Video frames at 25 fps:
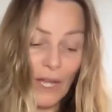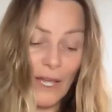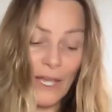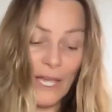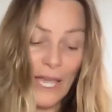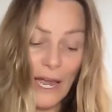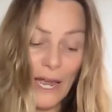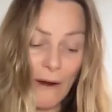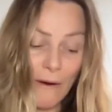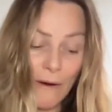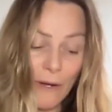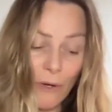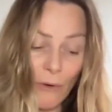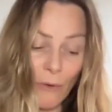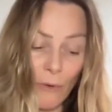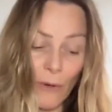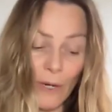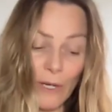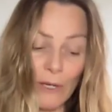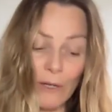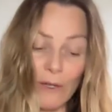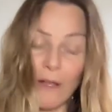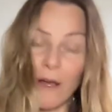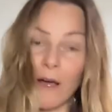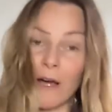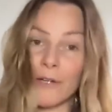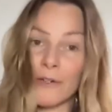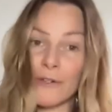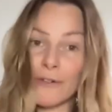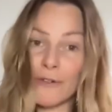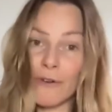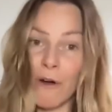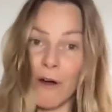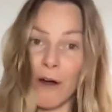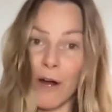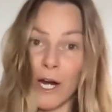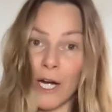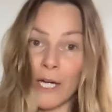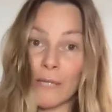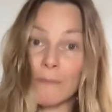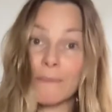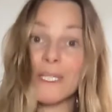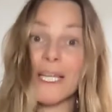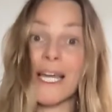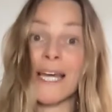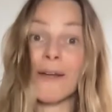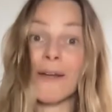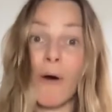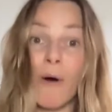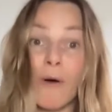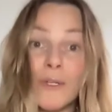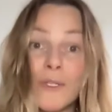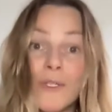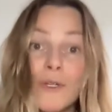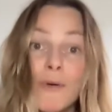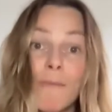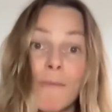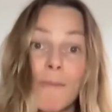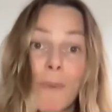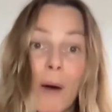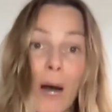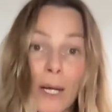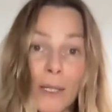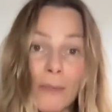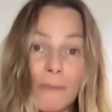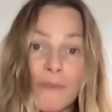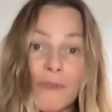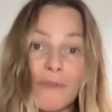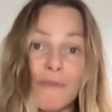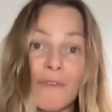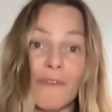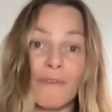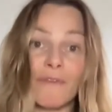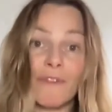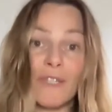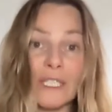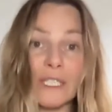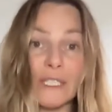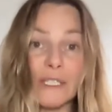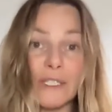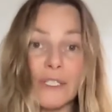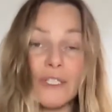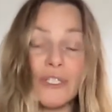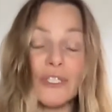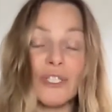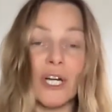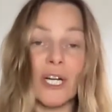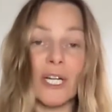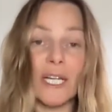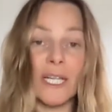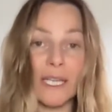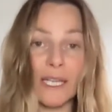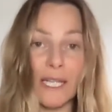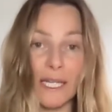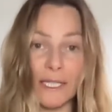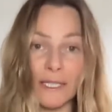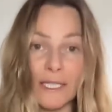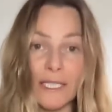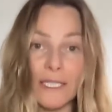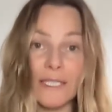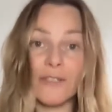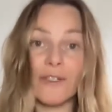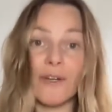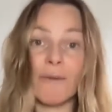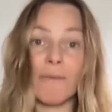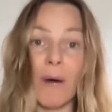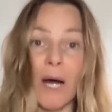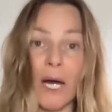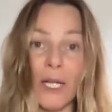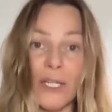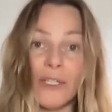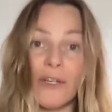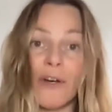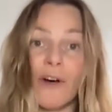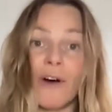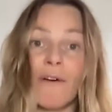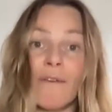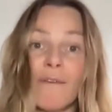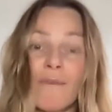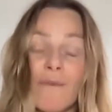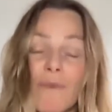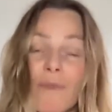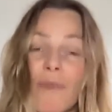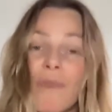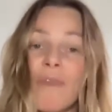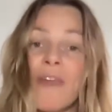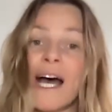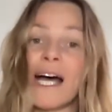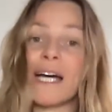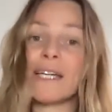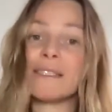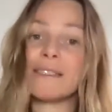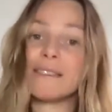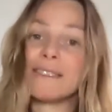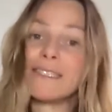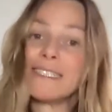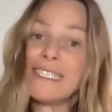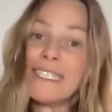carrier oil underarms and also bottoms of the feet to start cleansing your body of that